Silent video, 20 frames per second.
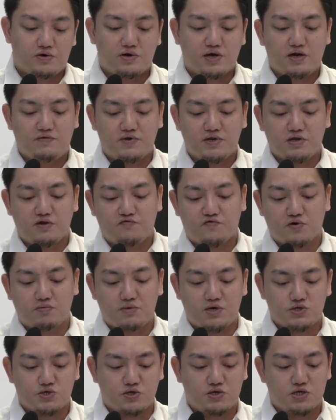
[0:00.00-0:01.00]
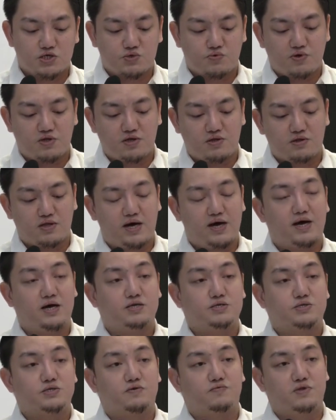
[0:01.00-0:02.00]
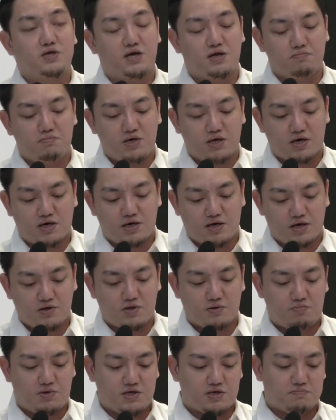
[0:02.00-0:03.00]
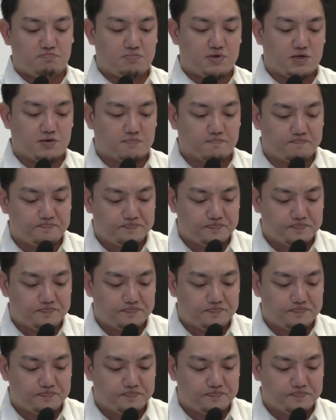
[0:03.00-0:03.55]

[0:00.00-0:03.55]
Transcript: relevant information is within the hands of the NBI and the PNP.